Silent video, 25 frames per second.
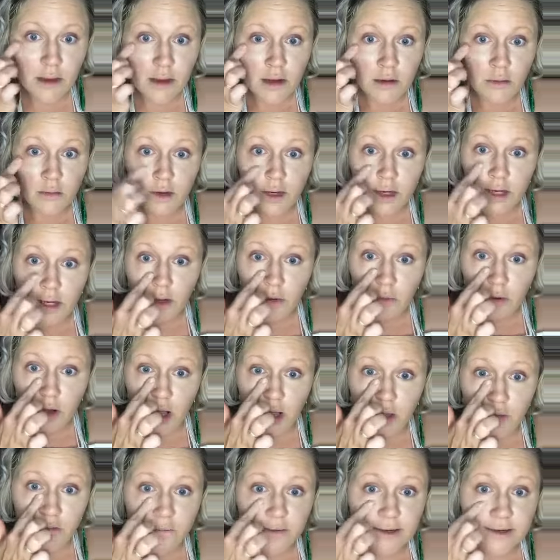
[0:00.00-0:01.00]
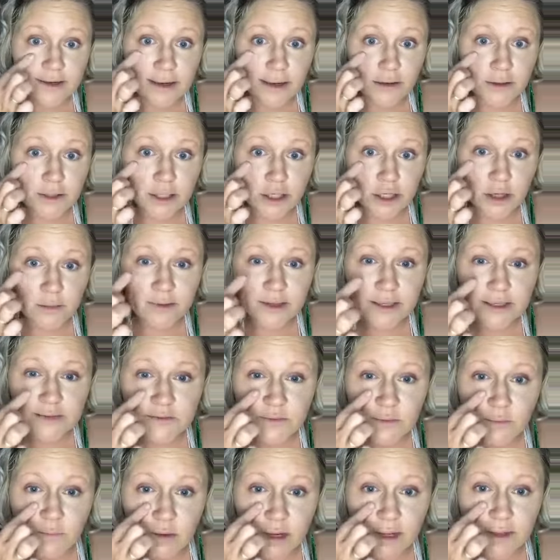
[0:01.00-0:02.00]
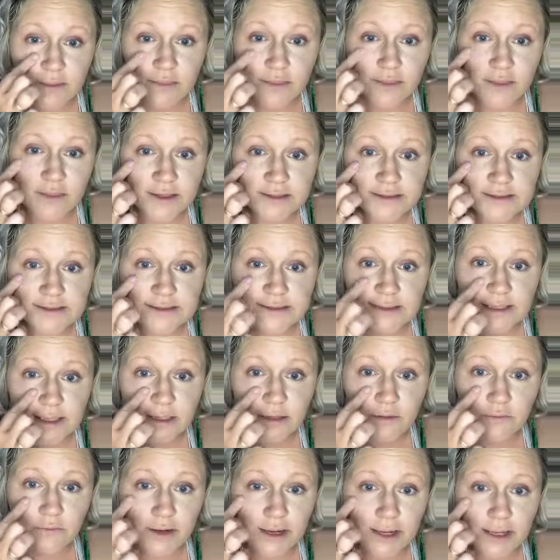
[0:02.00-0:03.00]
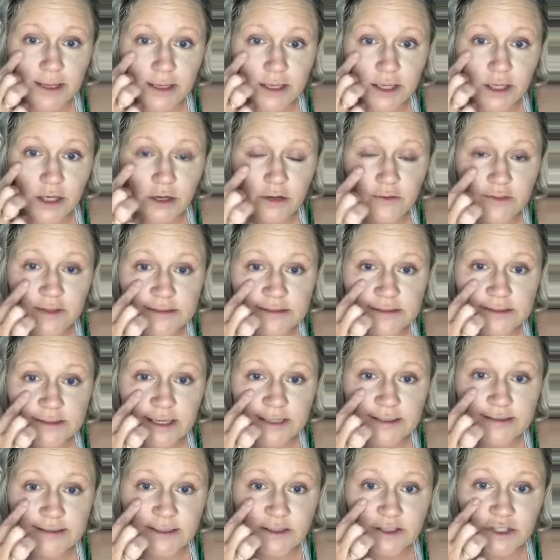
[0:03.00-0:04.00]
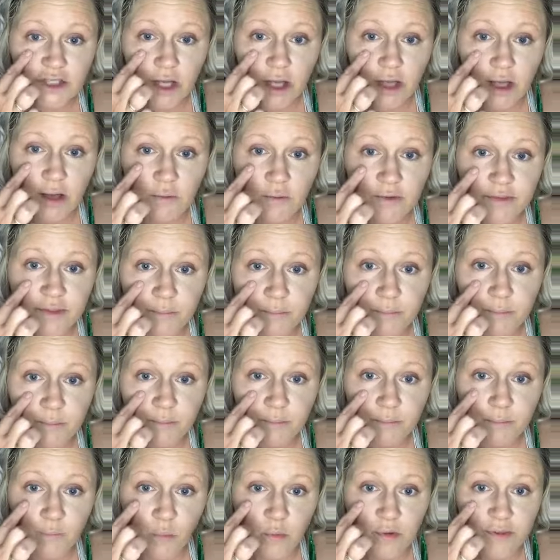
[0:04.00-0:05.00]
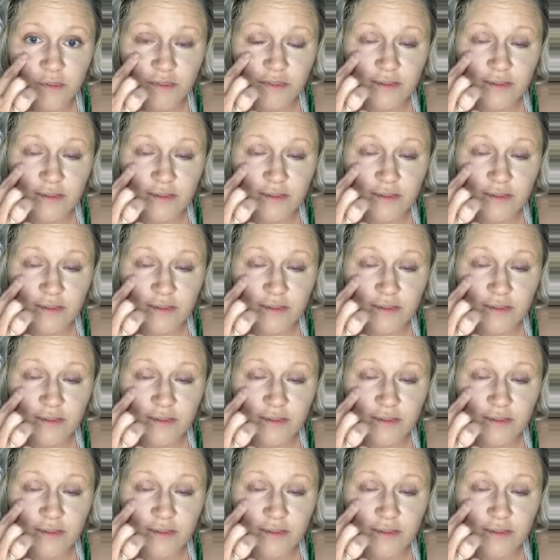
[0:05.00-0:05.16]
We're gonna go all the way down here because we want this skin right here that's nice and taut with